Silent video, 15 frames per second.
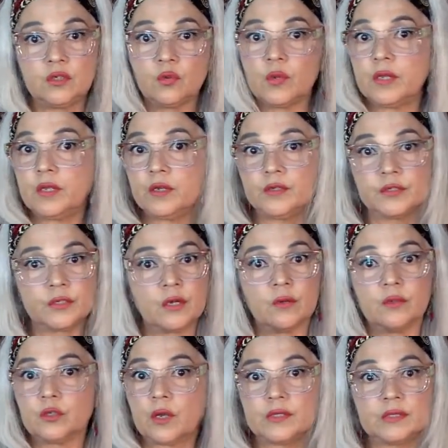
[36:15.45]
20 years ago
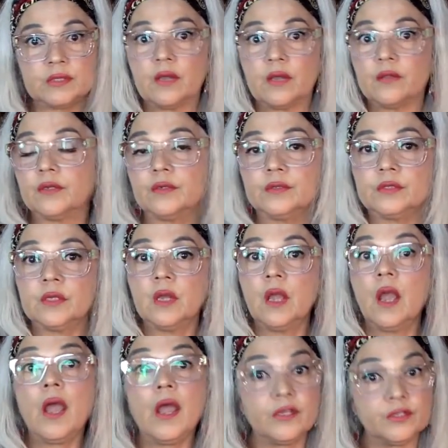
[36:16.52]
and try to sell those
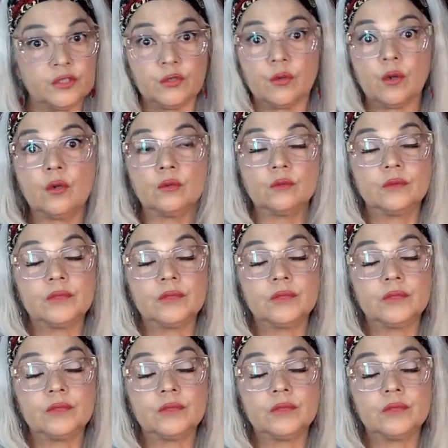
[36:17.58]
as your own.